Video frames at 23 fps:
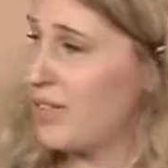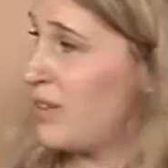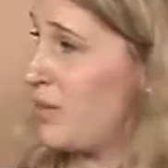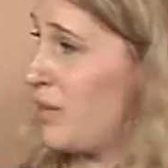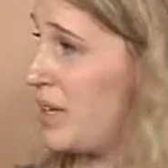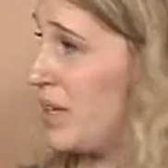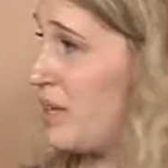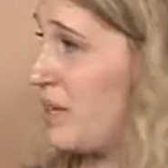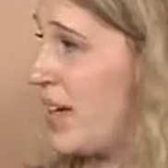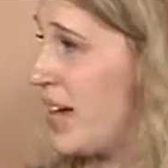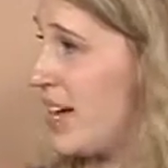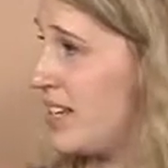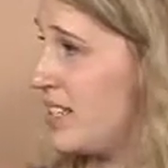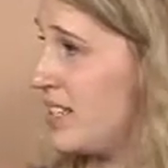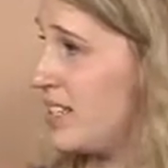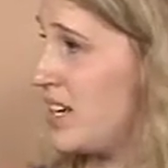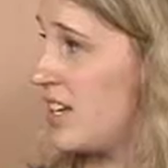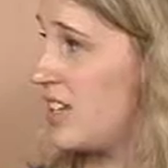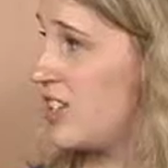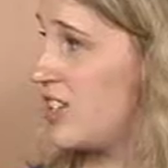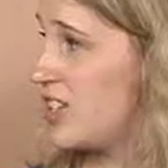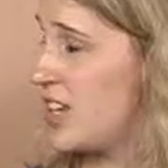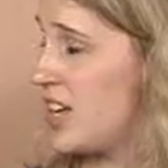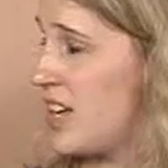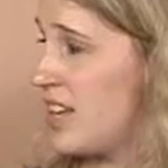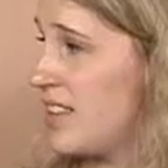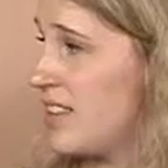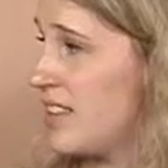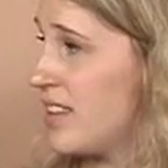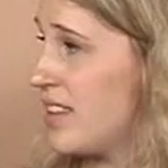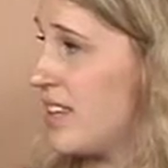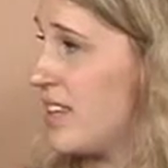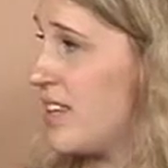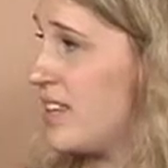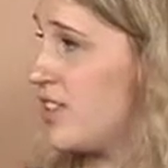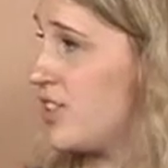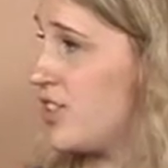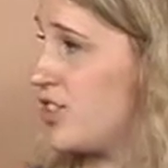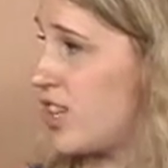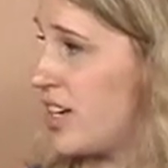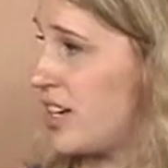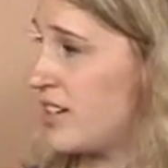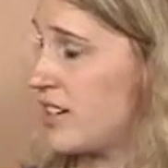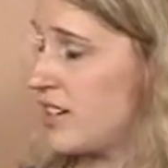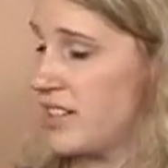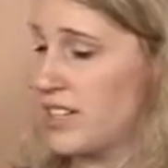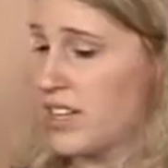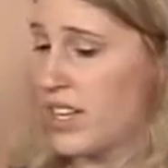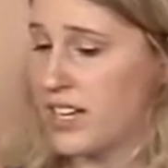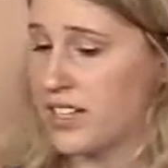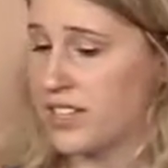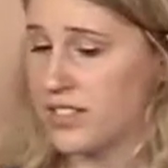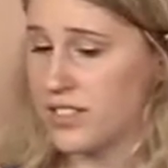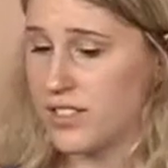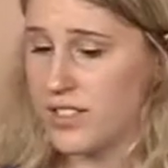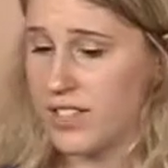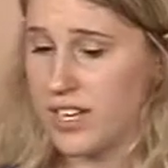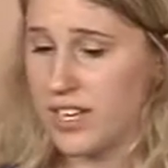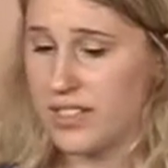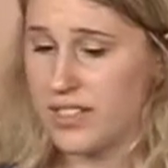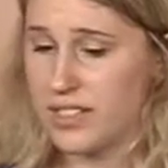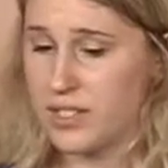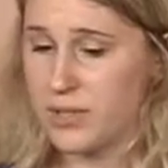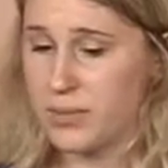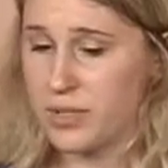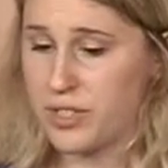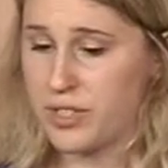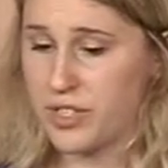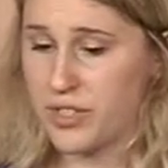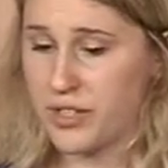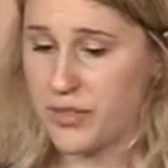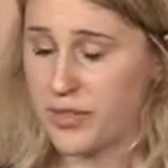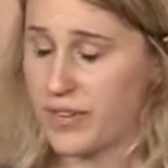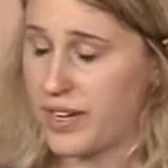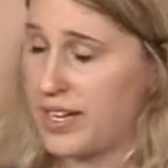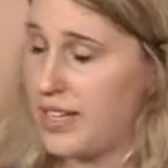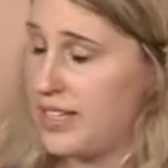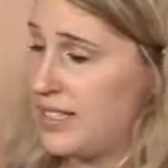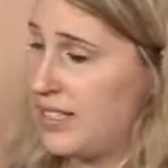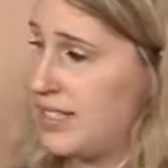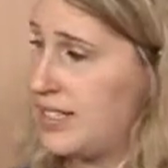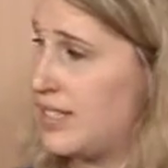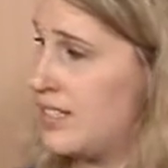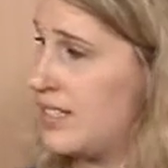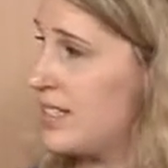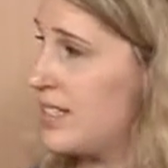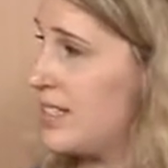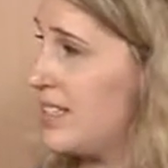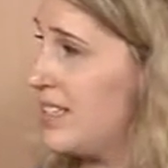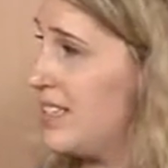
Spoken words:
Well, I touched on the gentle exercises with your wrists.